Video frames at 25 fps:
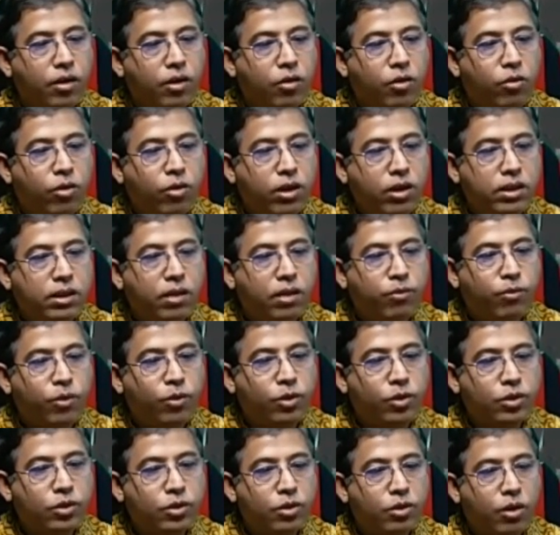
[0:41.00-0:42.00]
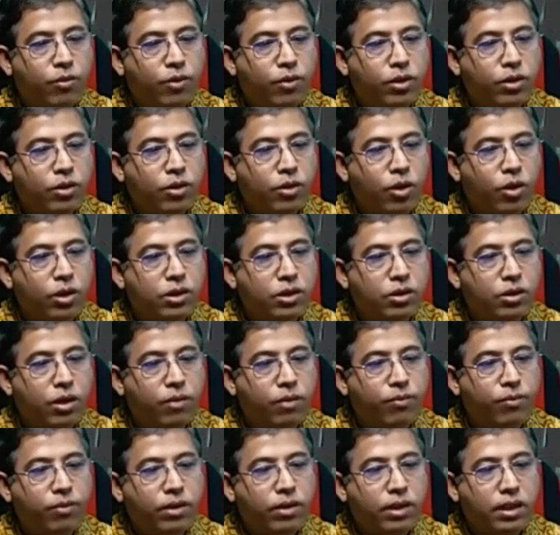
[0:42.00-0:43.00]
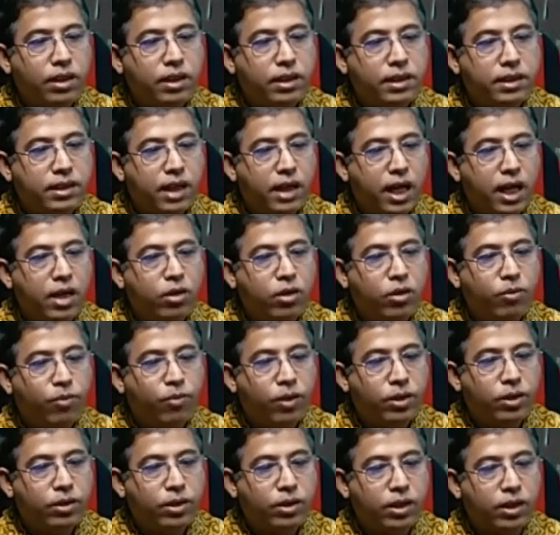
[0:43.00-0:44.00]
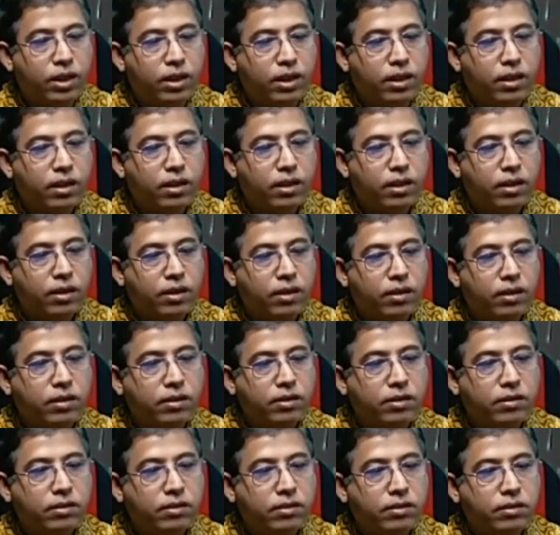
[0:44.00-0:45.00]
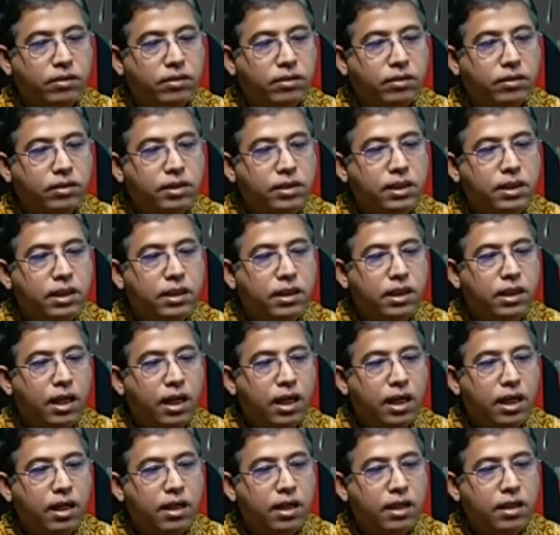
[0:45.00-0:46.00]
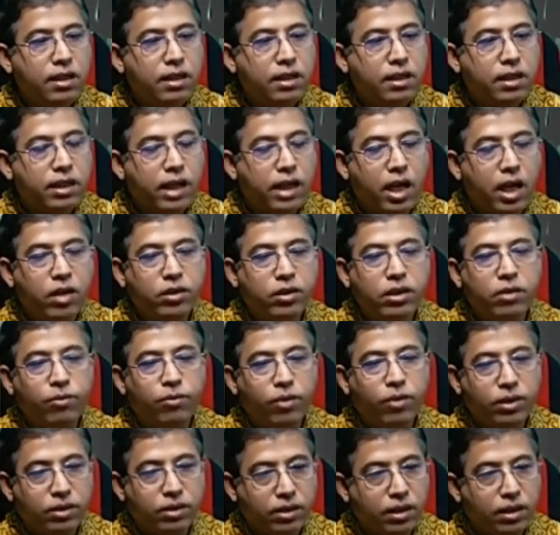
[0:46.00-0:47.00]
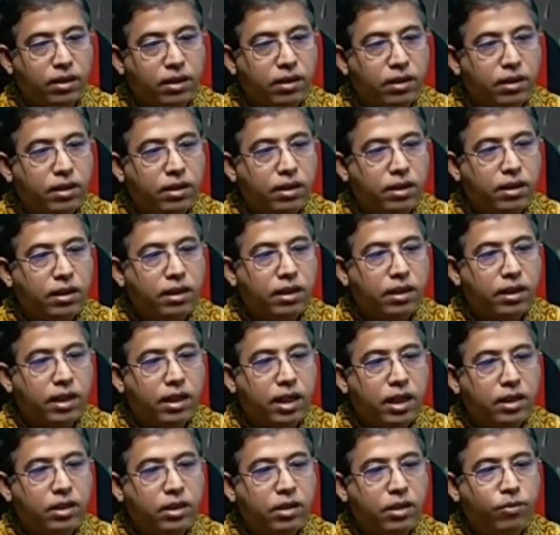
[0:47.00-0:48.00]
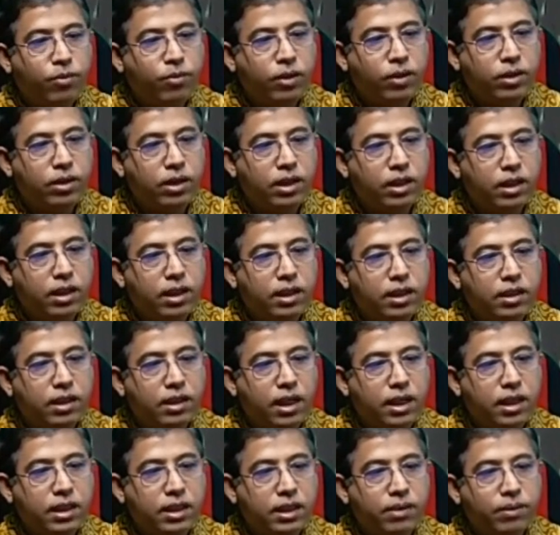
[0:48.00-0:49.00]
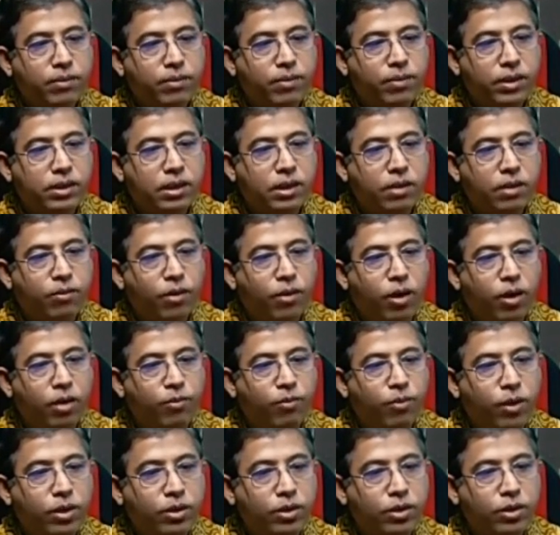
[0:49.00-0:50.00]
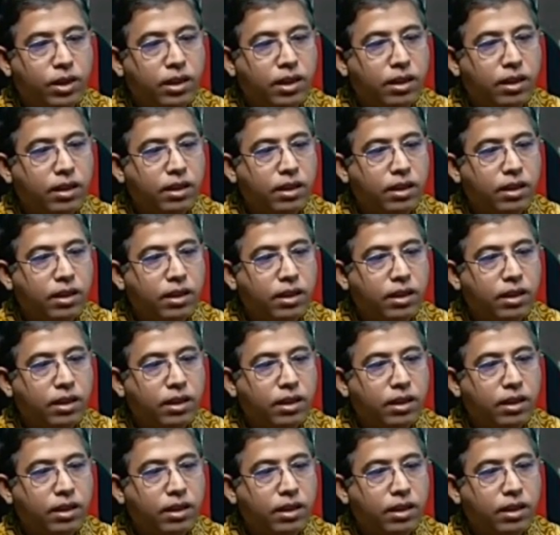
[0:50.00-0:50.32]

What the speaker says: What is the most common causes of childhood poisoning? It is the kerosene poisoning. Kerosene poisoning is 37% of all poisoning.